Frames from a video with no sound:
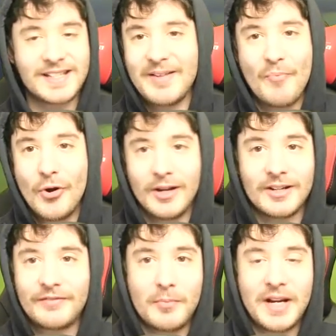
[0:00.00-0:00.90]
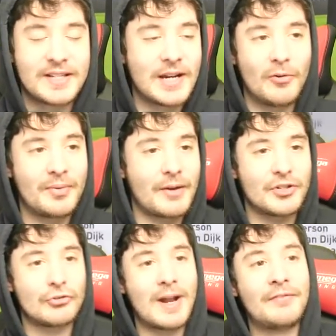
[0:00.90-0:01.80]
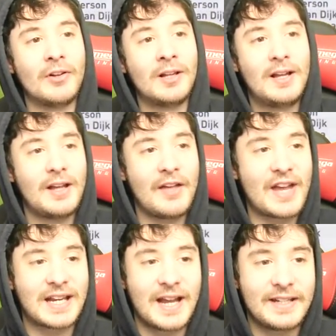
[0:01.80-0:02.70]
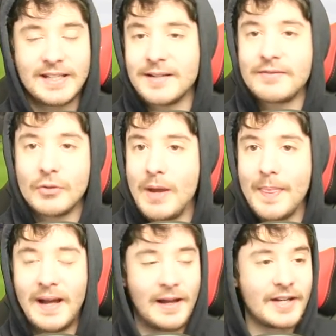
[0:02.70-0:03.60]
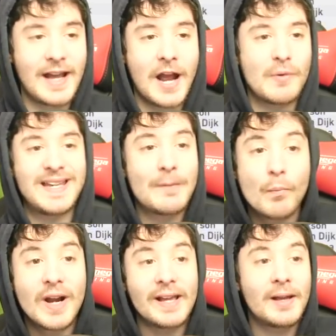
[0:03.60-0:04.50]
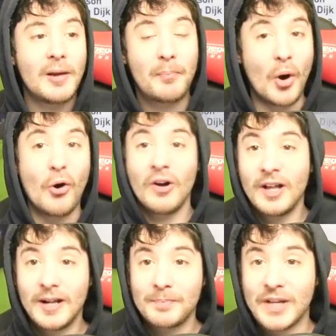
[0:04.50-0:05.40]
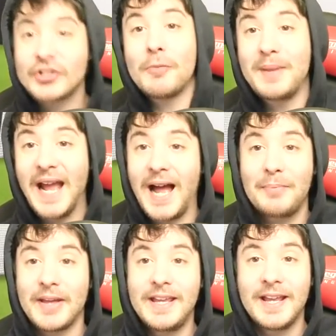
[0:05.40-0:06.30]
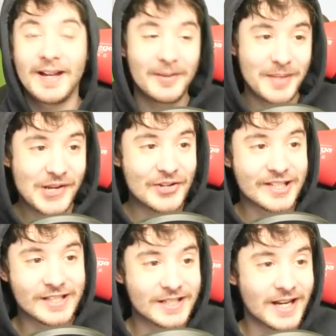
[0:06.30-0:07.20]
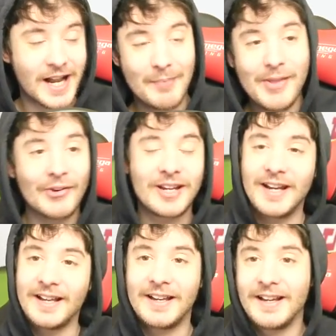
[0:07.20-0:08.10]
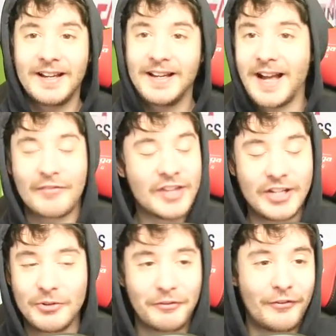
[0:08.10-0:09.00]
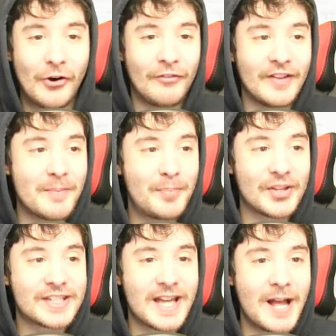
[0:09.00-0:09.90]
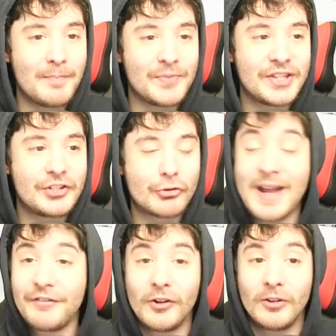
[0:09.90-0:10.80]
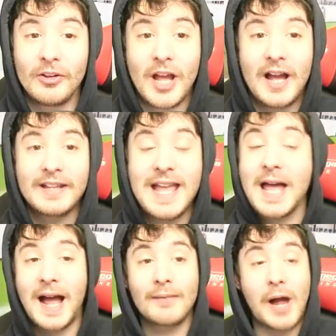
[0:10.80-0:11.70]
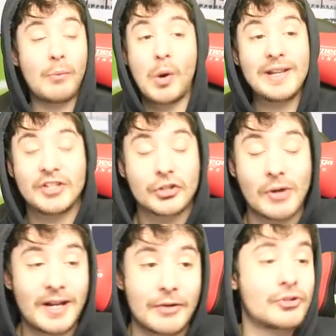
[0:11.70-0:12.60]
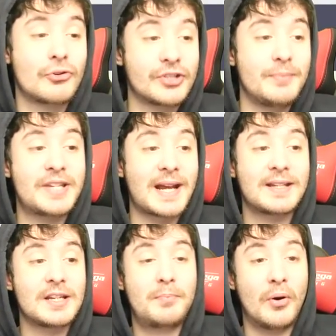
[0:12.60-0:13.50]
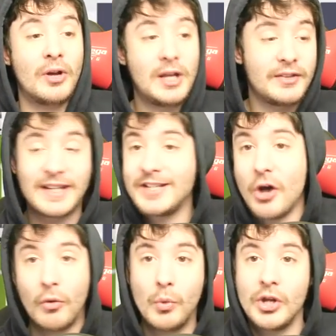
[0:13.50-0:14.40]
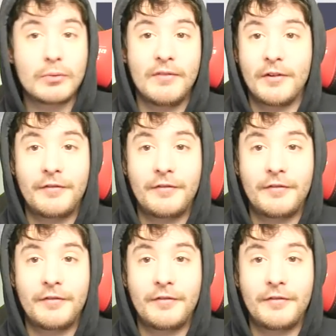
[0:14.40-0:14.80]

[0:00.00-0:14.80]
didn't work for my setup. That was dreadful. That guy deserved to win that. I don't know how he didn't win it, but I should be happy because I'm not going to have to do the forfeit. But, dreadful. I wanted to try those custom tactics, but did not work with a